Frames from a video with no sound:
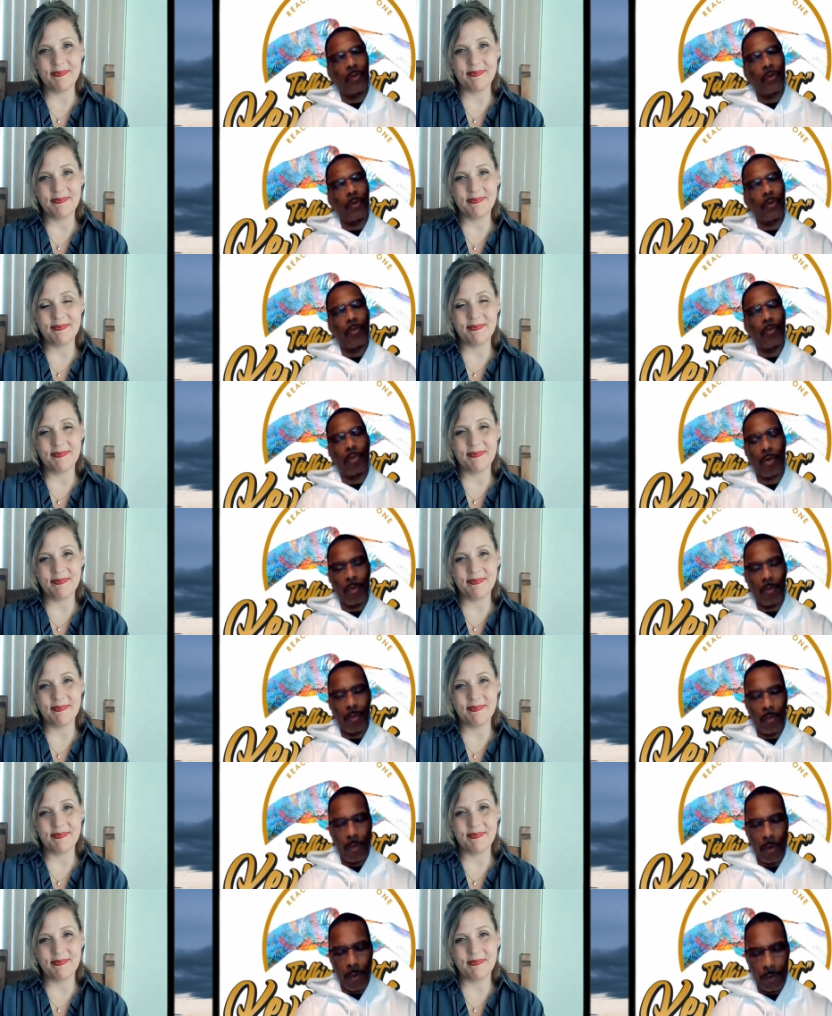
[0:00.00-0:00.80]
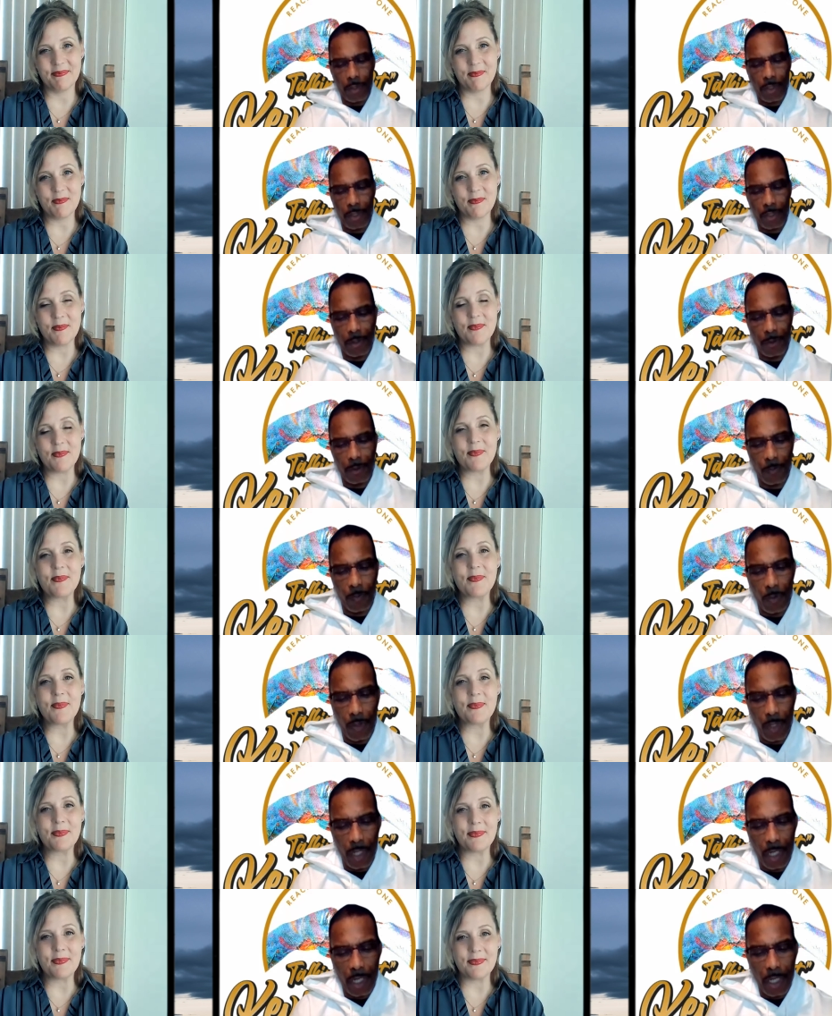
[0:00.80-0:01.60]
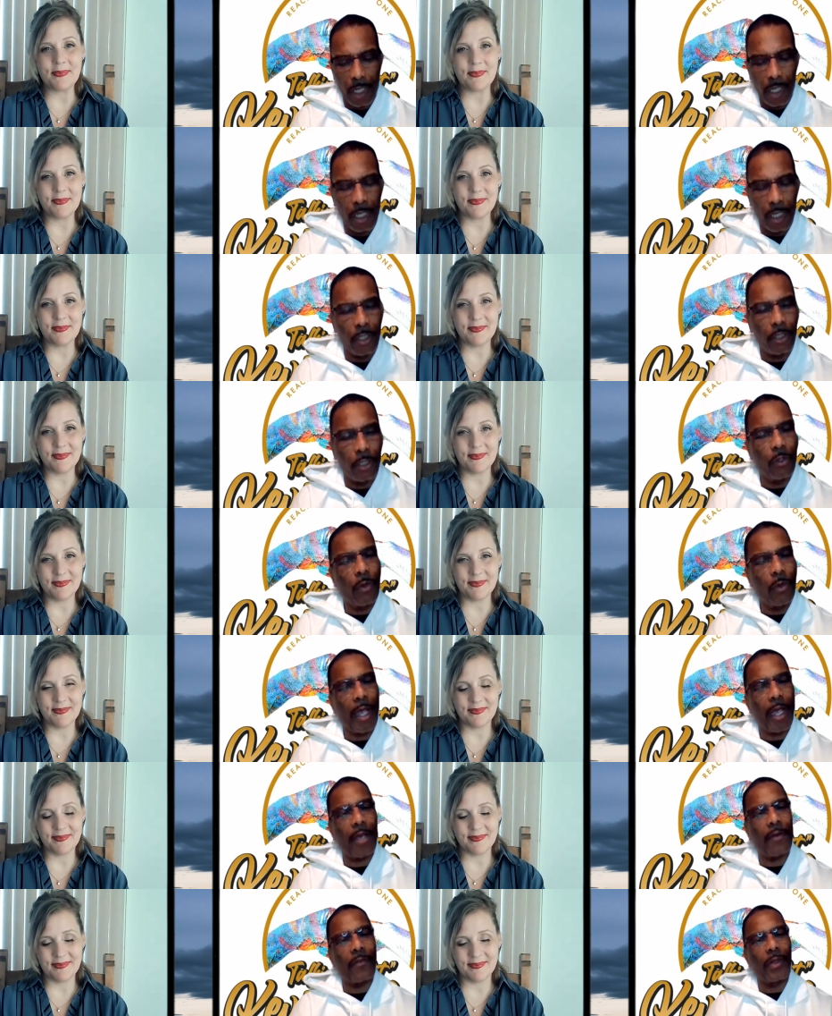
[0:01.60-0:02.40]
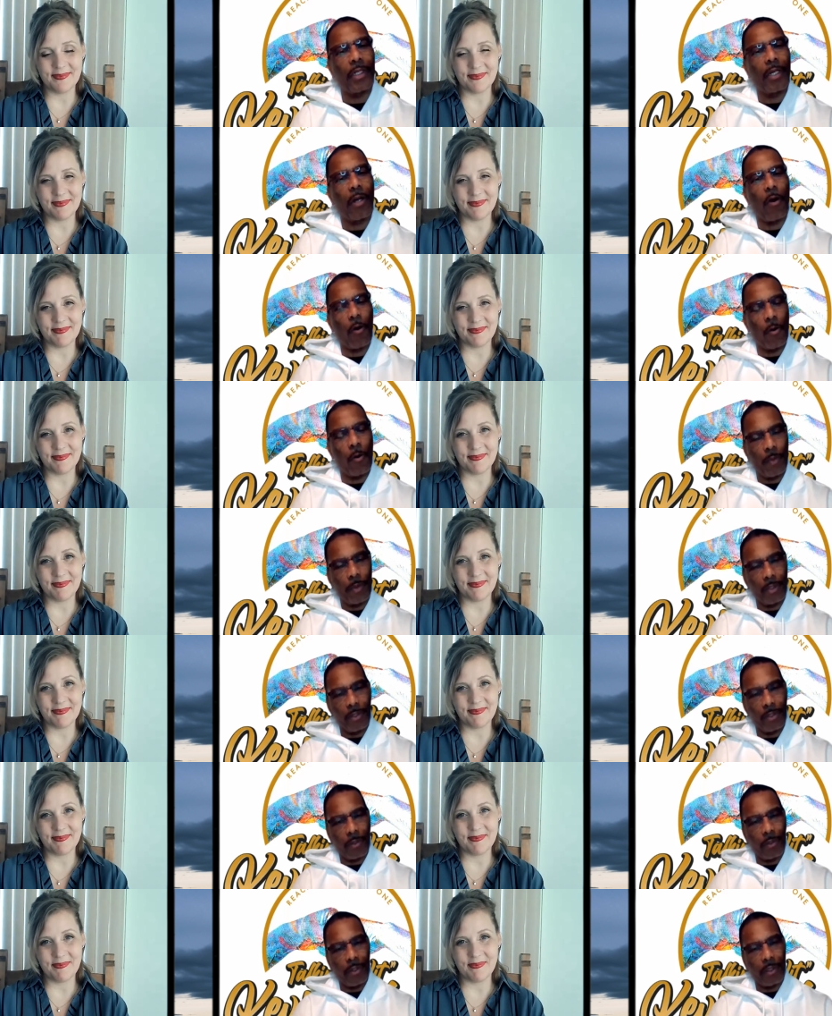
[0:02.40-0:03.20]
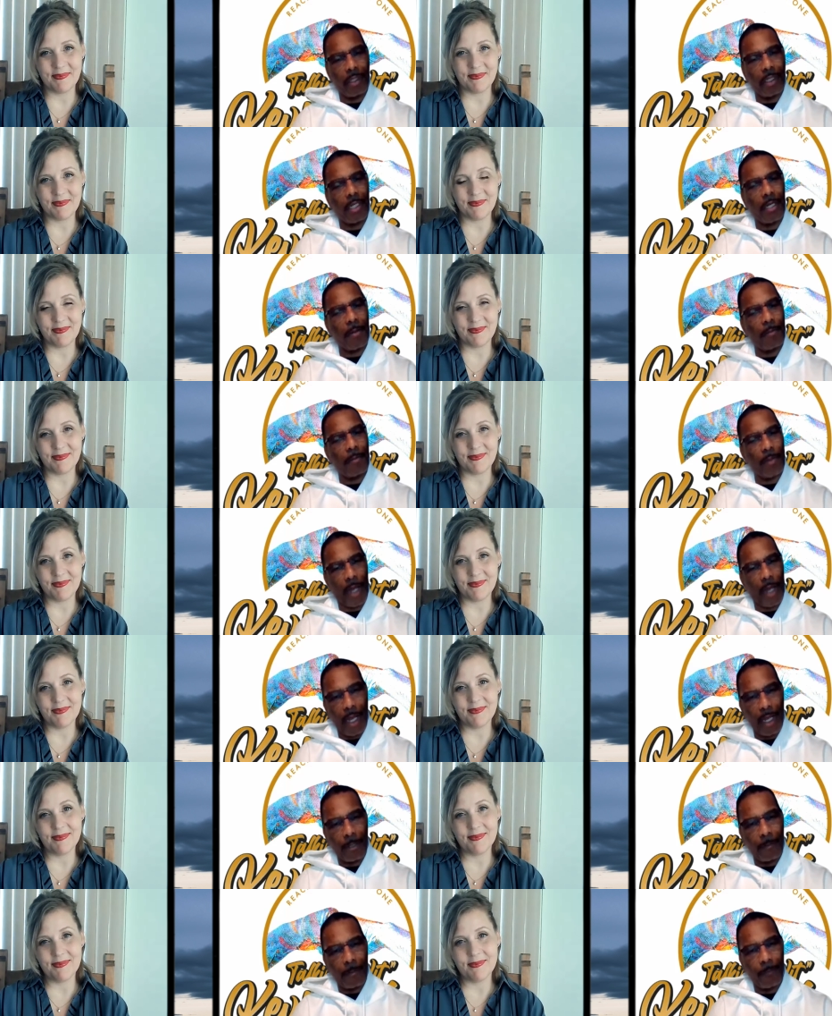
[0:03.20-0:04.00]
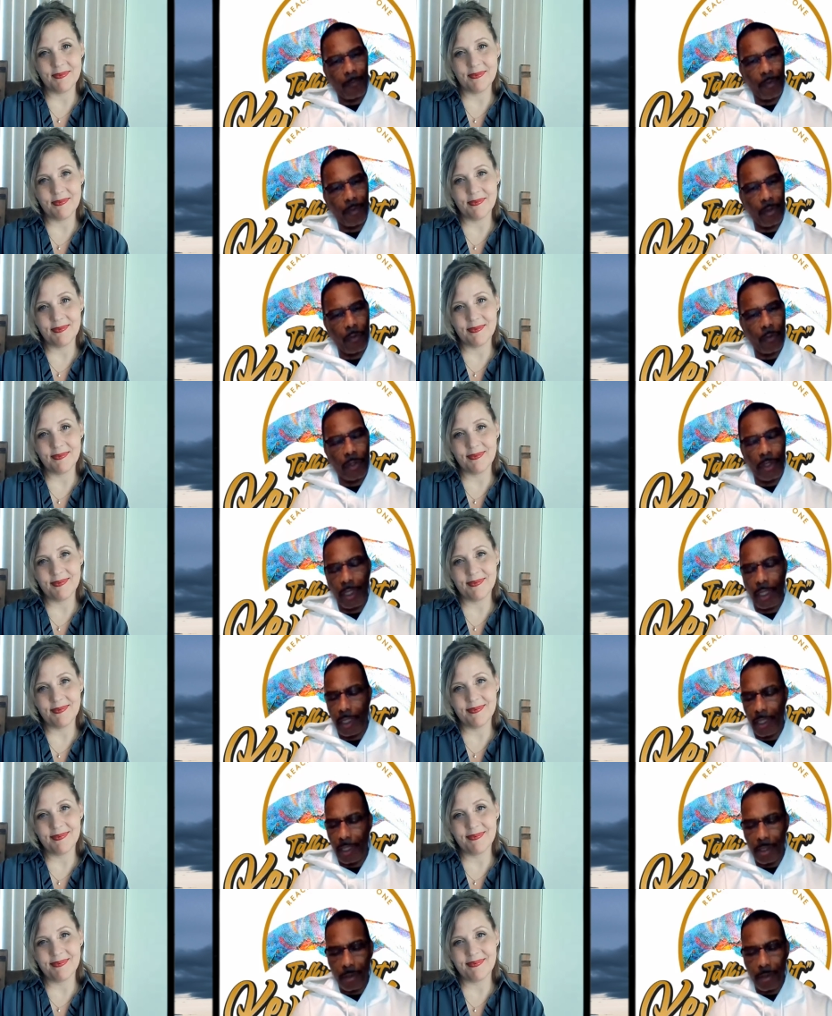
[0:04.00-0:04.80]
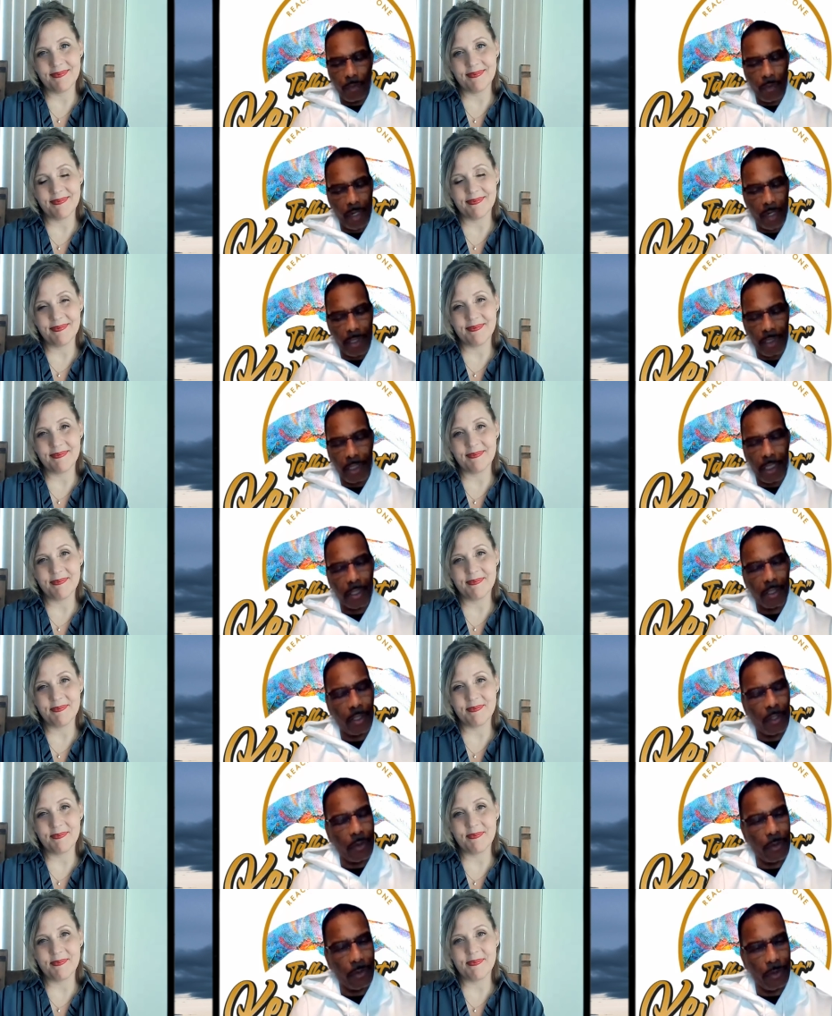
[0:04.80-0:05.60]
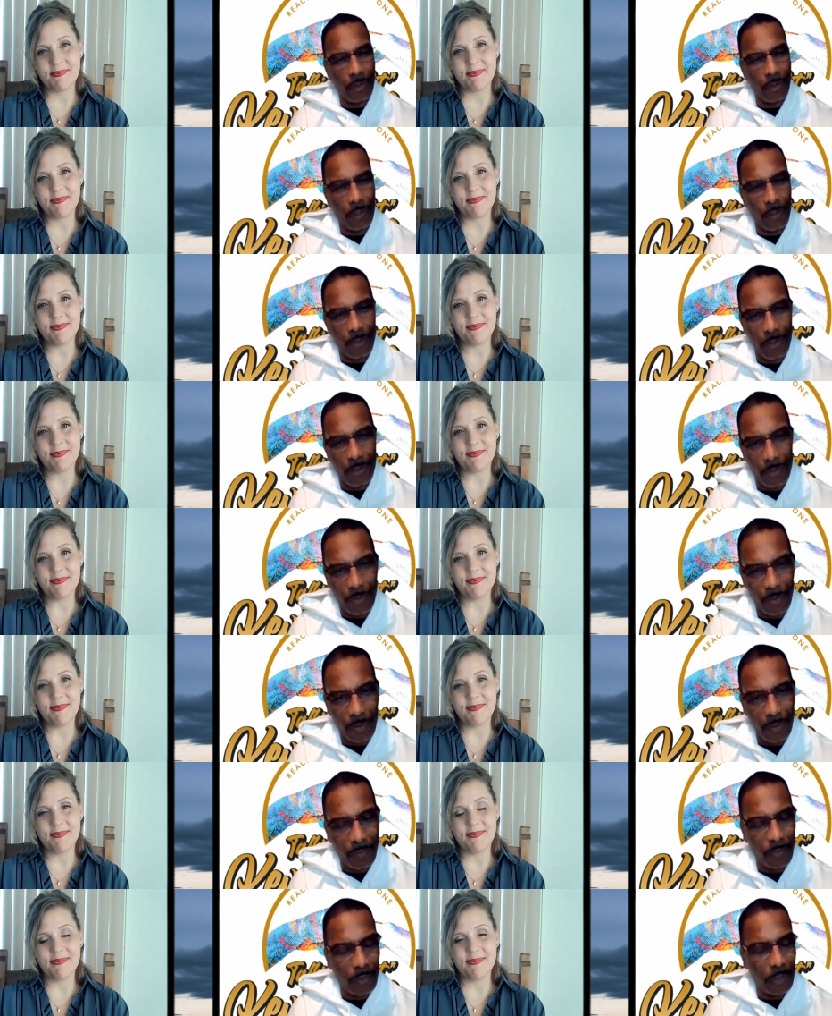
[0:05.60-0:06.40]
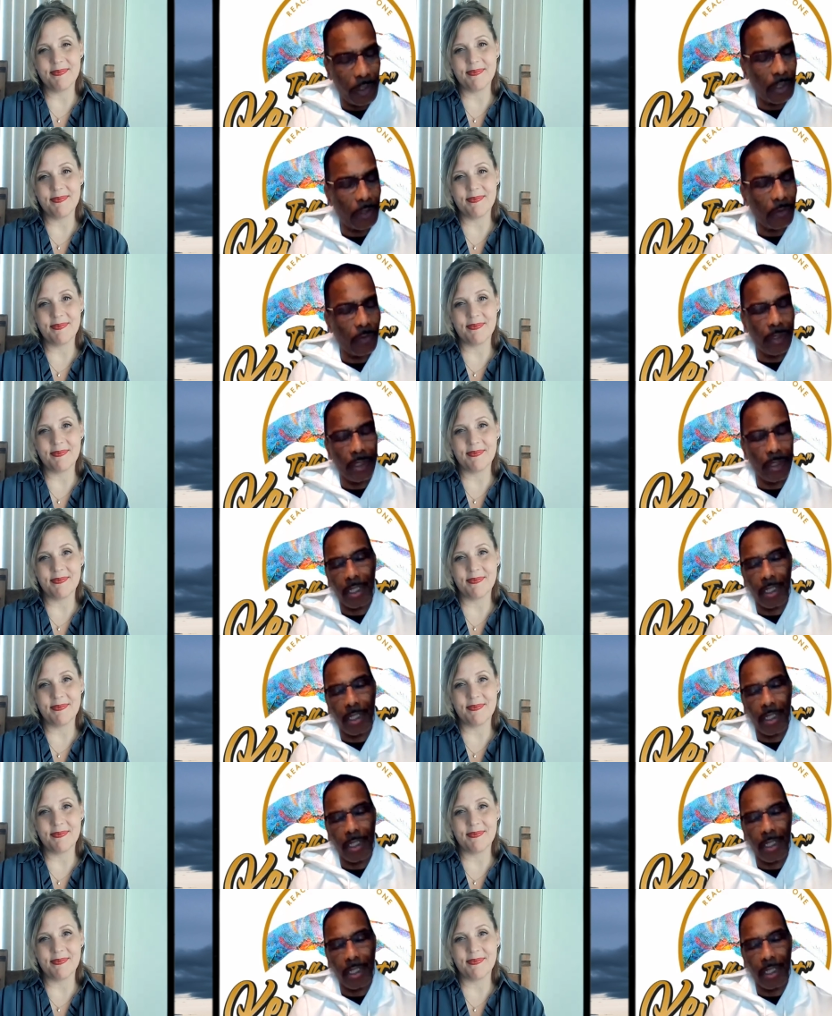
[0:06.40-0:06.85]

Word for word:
Speaker 1: will promote you. You have an open door to come back with any of the projects you're, you're doing. If you just want to